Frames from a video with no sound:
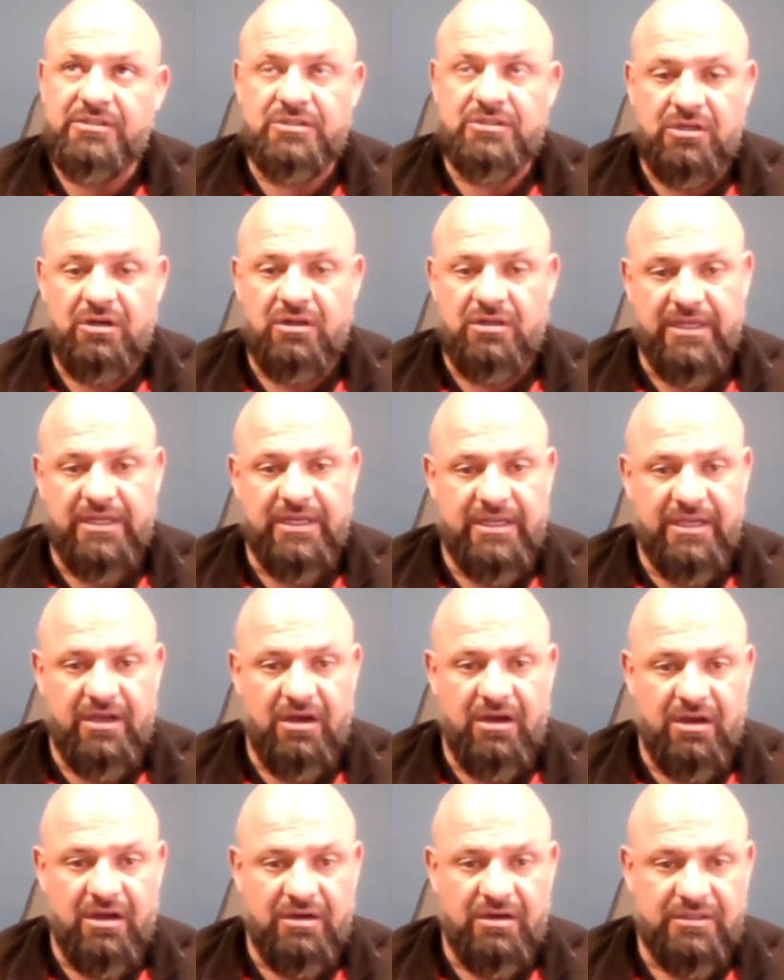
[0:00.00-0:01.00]
are called E D
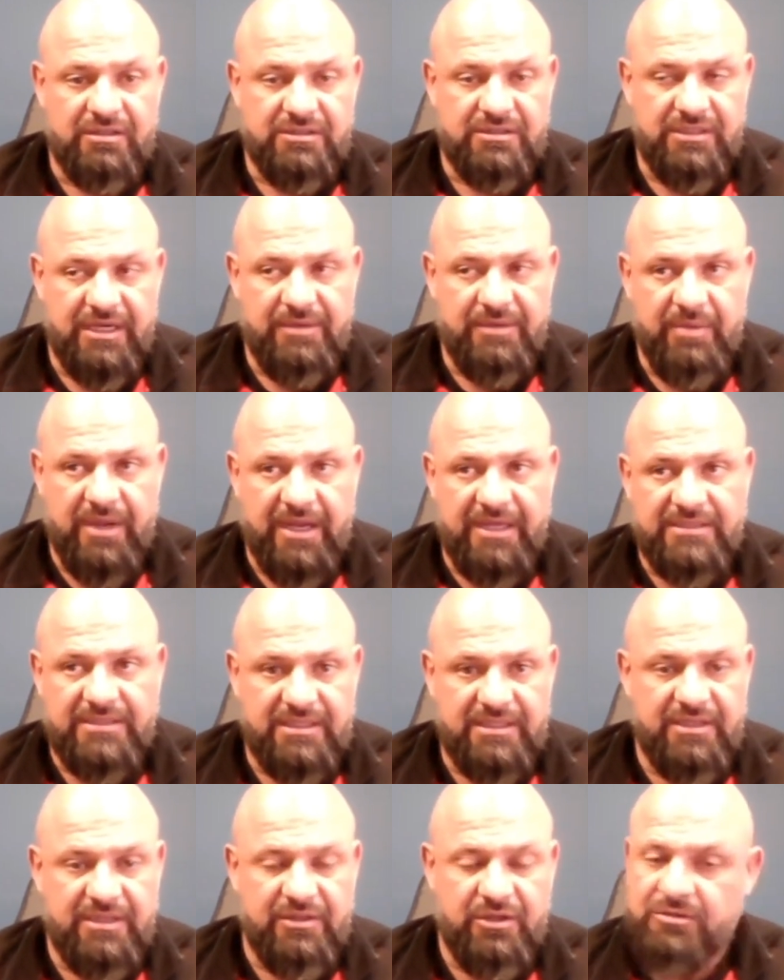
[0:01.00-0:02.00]
Rs, and basically
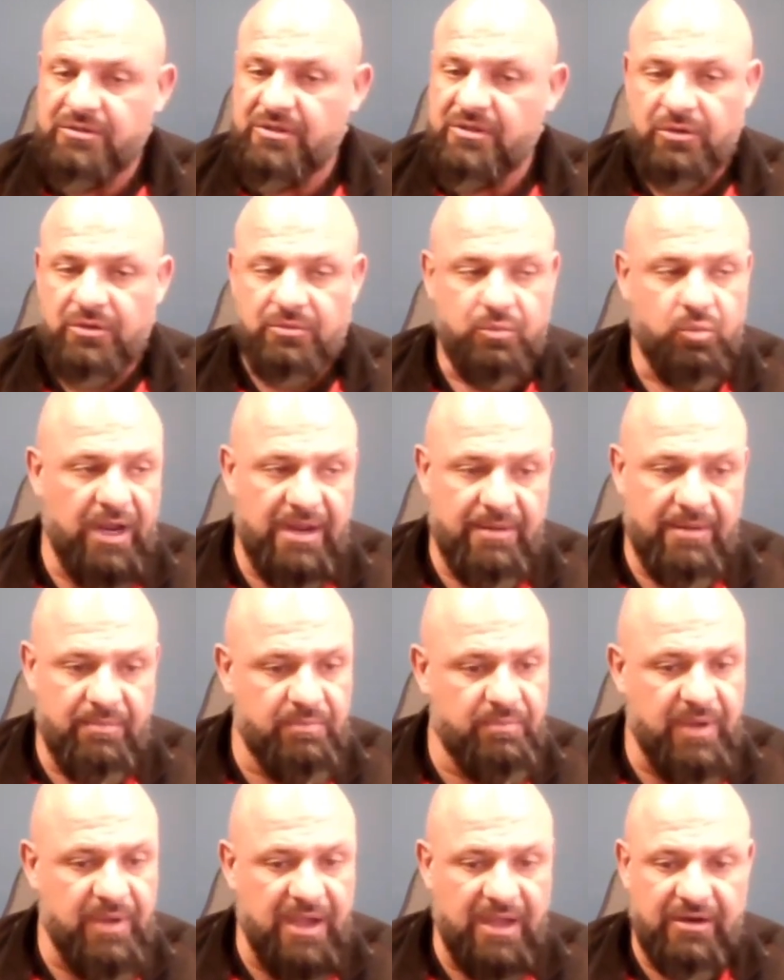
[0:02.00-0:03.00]
they're they're way
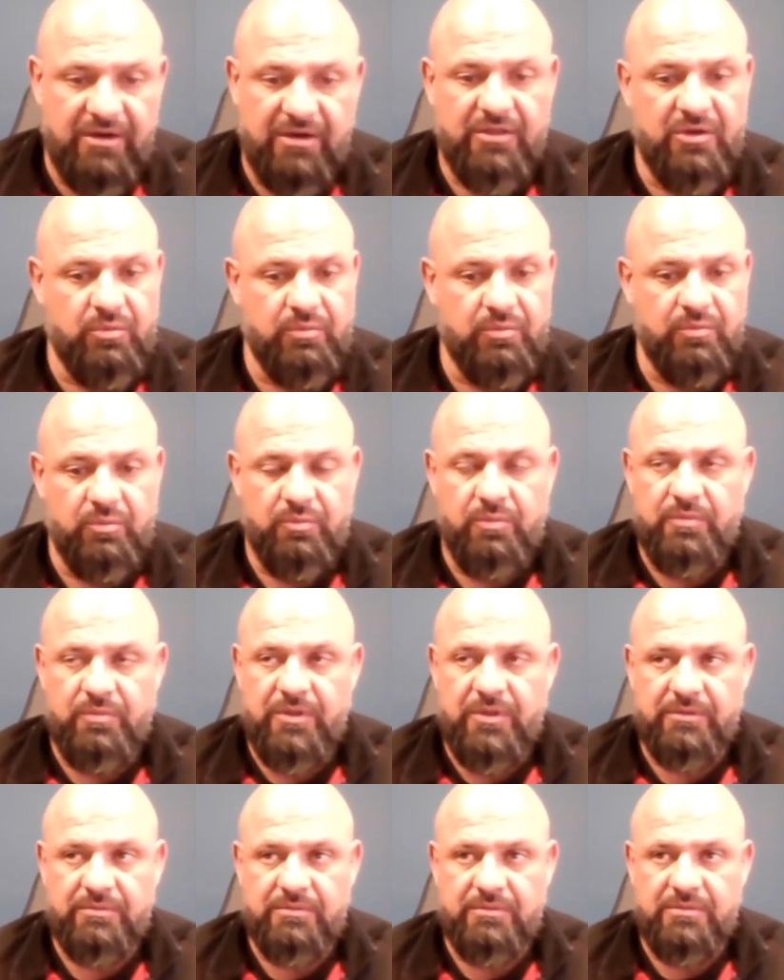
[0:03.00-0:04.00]
better. They're they're
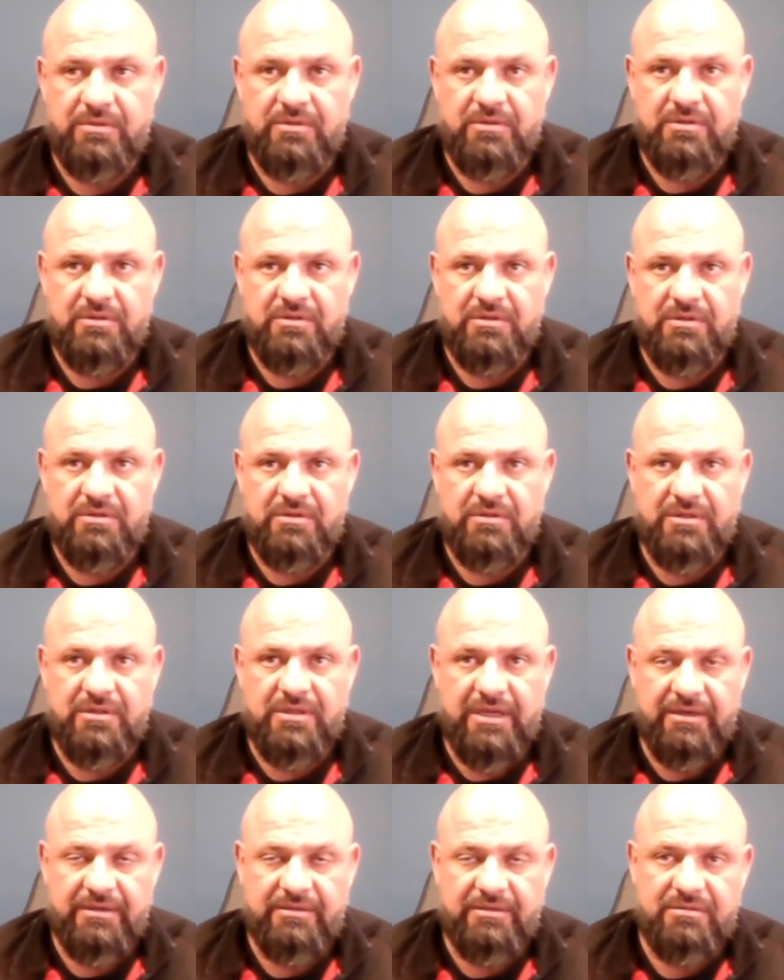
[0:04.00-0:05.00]
they
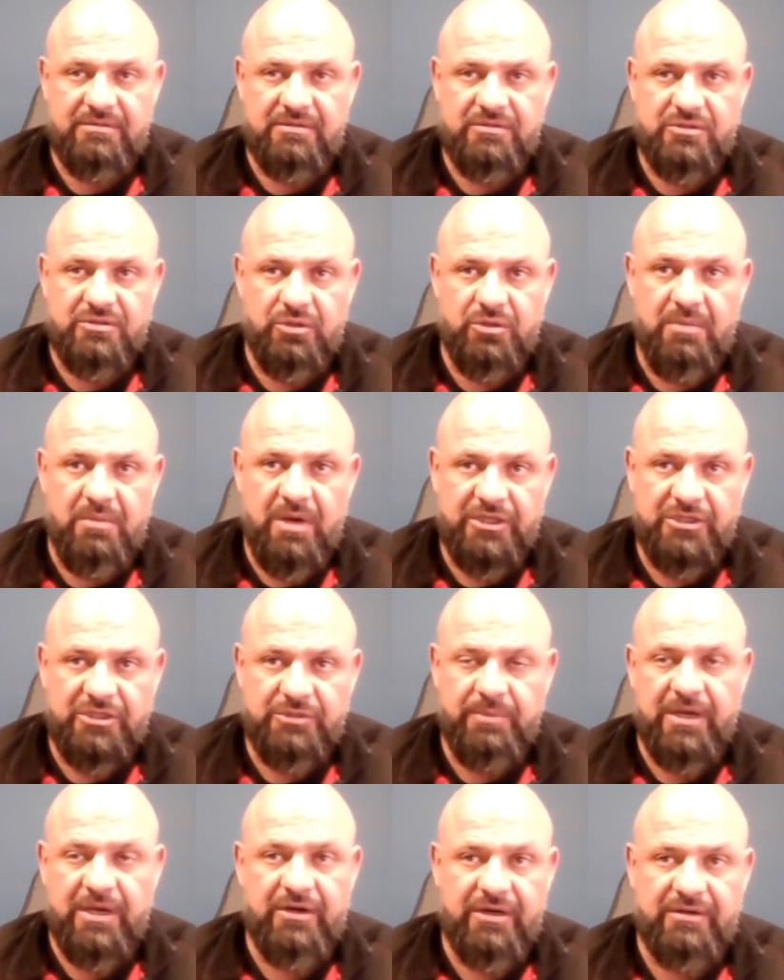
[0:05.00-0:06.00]
do much better
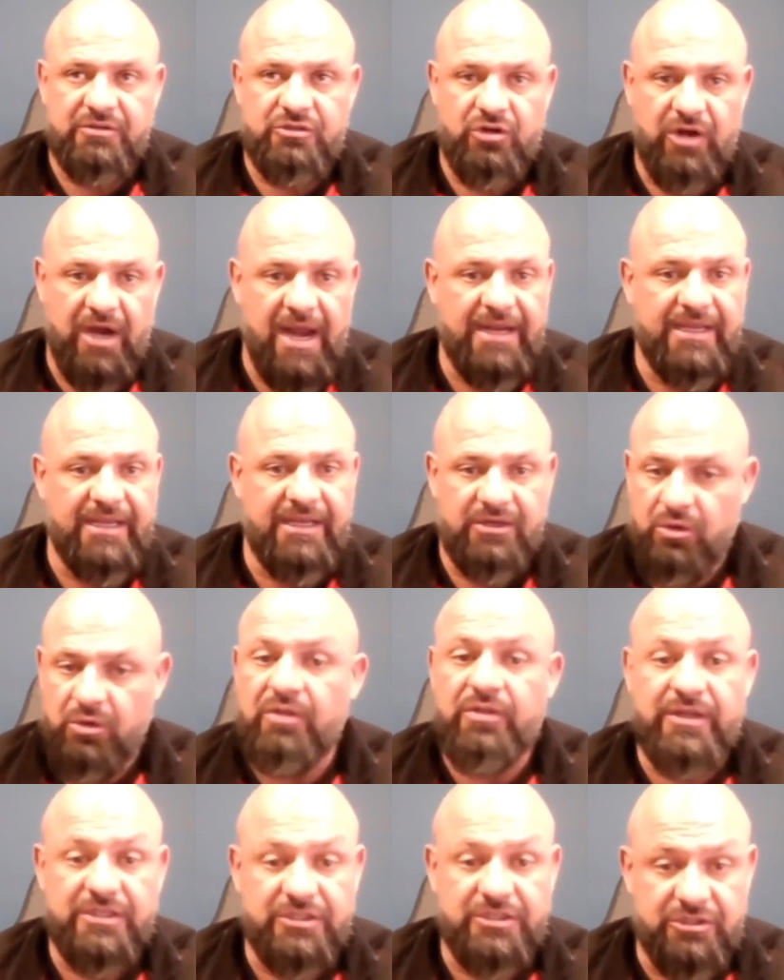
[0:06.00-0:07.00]
at tracking, do all the
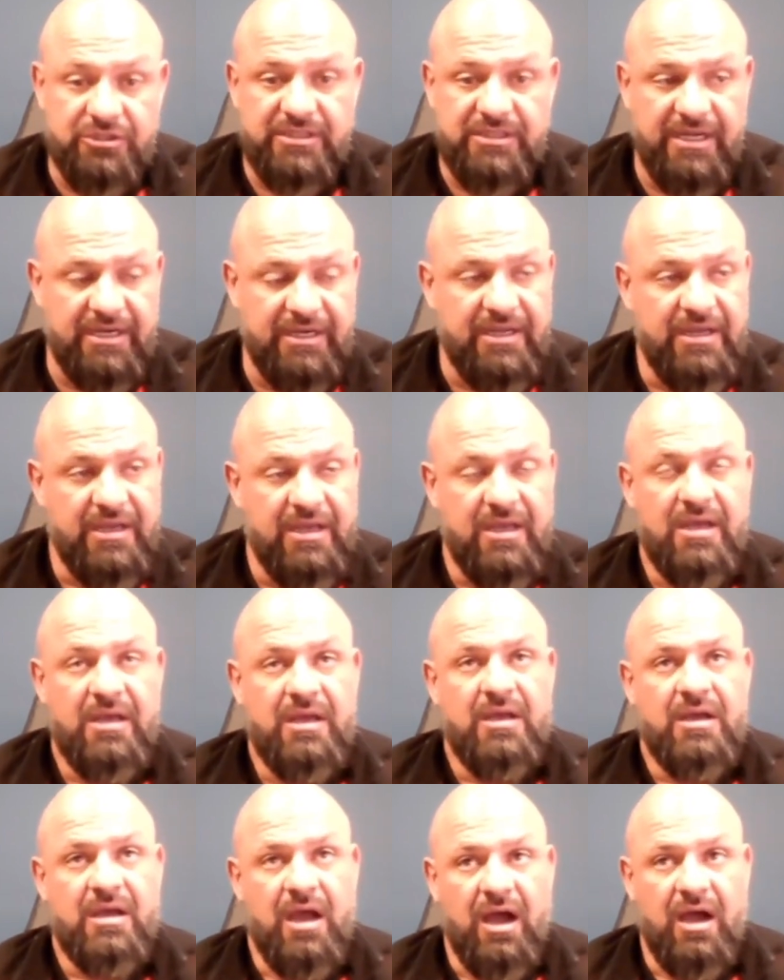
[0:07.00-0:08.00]
things you're saying.
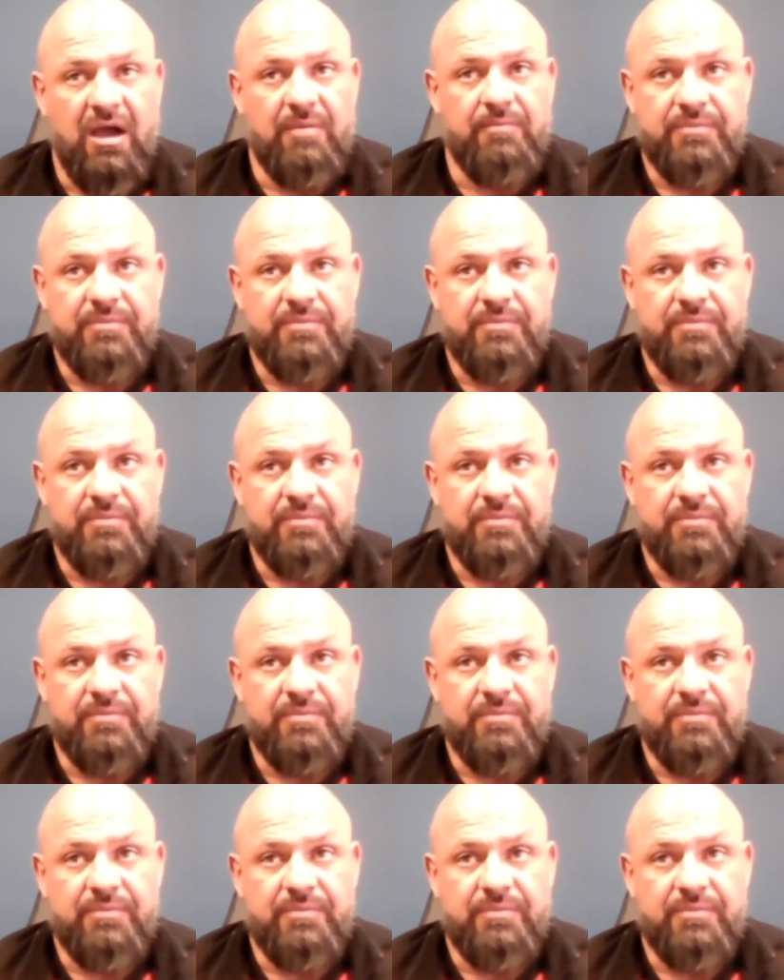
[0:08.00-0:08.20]
Um,